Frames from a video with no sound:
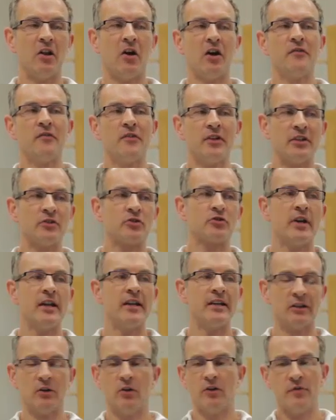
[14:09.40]
in life and in
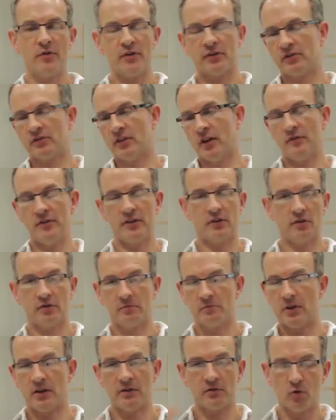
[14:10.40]
trading. A lot of stuff is
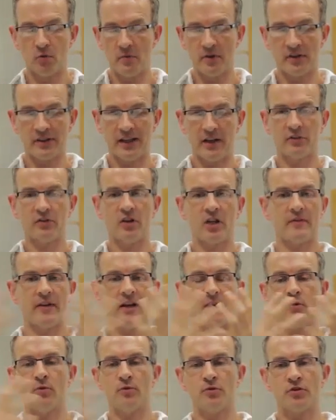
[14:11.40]
just it's almost
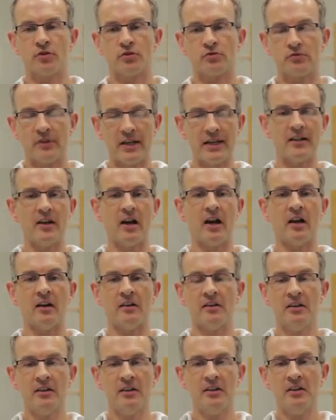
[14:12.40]
outside of our conscious
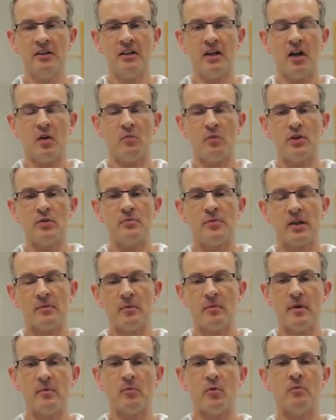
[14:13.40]
radar. And when you
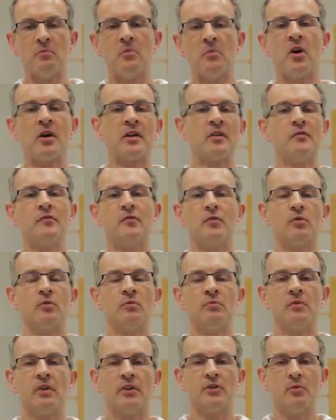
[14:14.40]
become a bit more
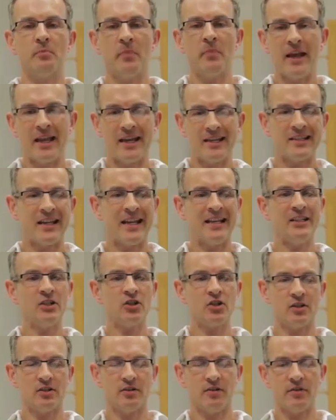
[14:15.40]
mindful and you pay
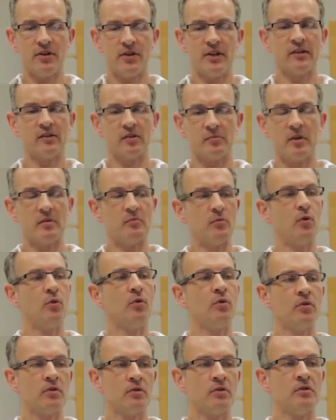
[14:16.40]
attention to things a bit
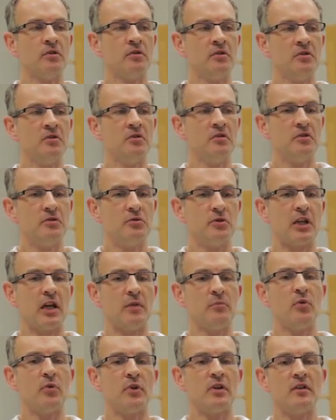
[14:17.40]
more,
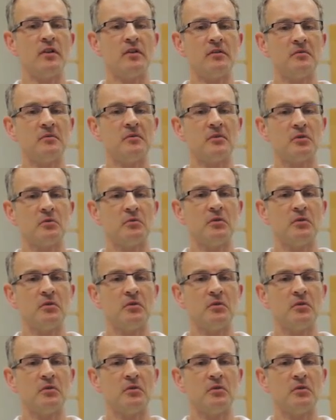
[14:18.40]
you get probably